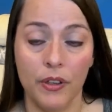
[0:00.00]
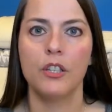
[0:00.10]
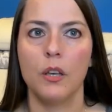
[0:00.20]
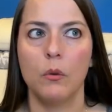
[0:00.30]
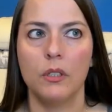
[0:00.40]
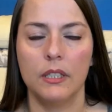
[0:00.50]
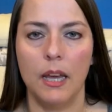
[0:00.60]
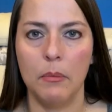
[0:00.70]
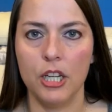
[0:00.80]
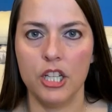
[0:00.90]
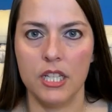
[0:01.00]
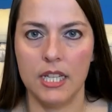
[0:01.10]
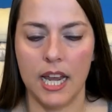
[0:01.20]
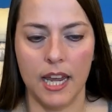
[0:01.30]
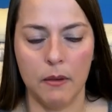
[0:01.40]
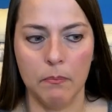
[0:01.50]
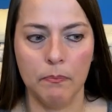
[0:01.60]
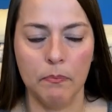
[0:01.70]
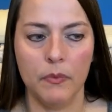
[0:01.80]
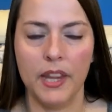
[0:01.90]
So let me just say
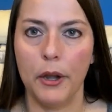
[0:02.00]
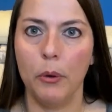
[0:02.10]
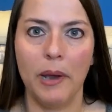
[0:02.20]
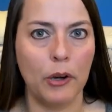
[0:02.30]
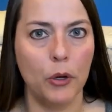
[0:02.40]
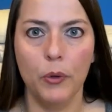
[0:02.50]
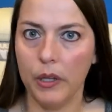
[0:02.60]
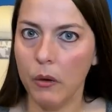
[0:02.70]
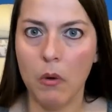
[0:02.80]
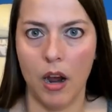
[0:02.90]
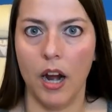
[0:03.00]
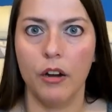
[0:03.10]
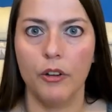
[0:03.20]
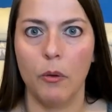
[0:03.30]
that no matter who you are,